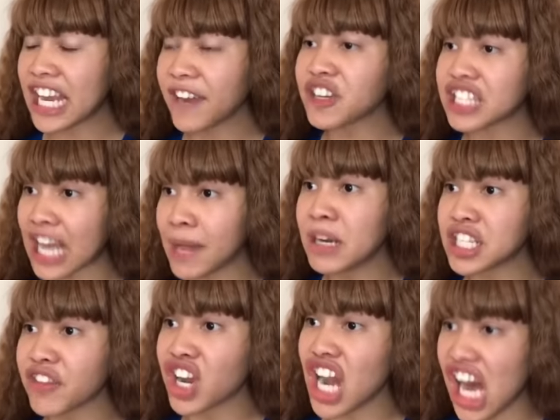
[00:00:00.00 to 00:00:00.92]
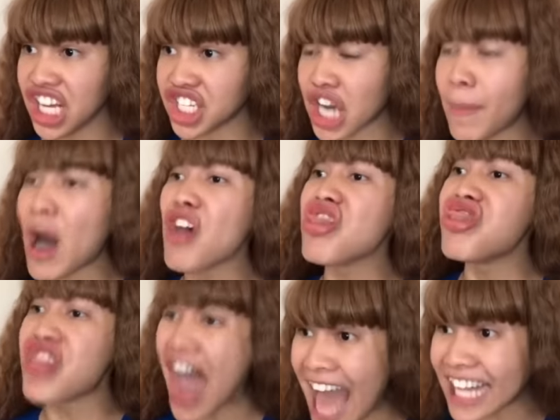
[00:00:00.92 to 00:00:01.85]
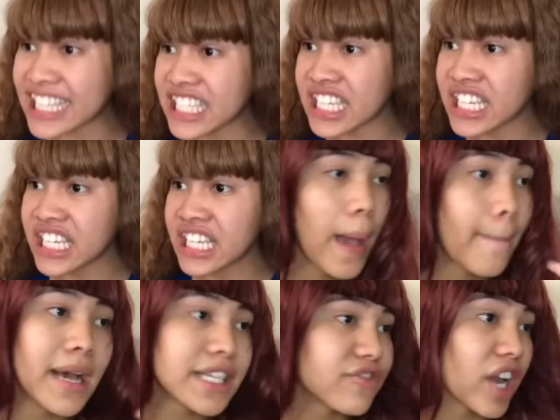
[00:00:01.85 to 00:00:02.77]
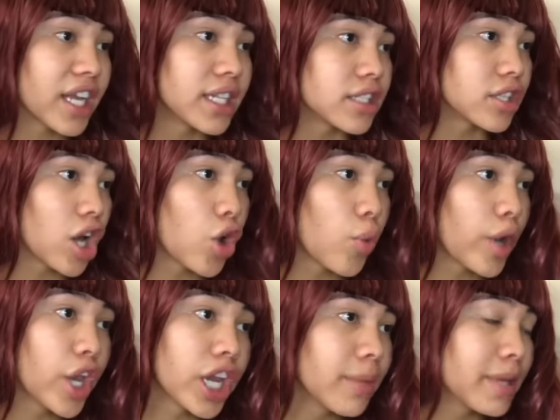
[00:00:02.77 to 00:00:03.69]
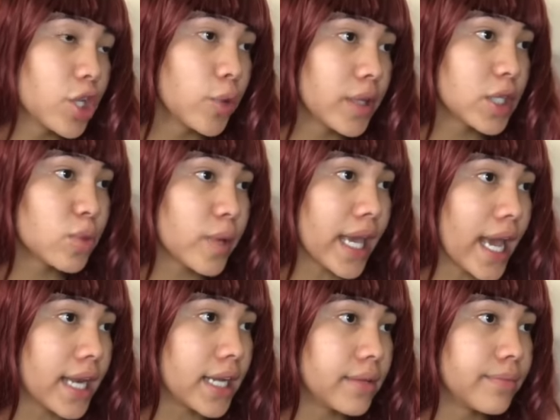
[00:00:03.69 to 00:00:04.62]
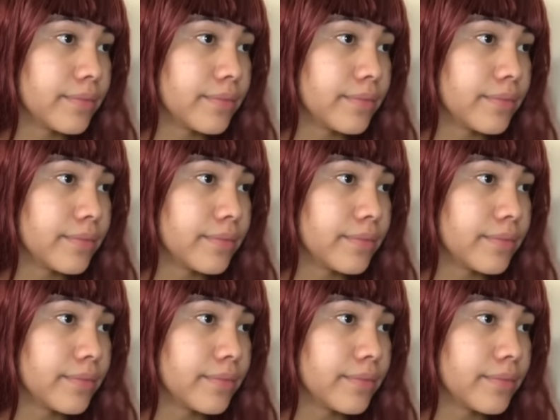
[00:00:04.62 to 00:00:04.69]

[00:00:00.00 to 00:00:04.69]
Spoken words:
here for 10 minutes of your lunch. How about that? Best friend, so what are you going to be doing this weekend?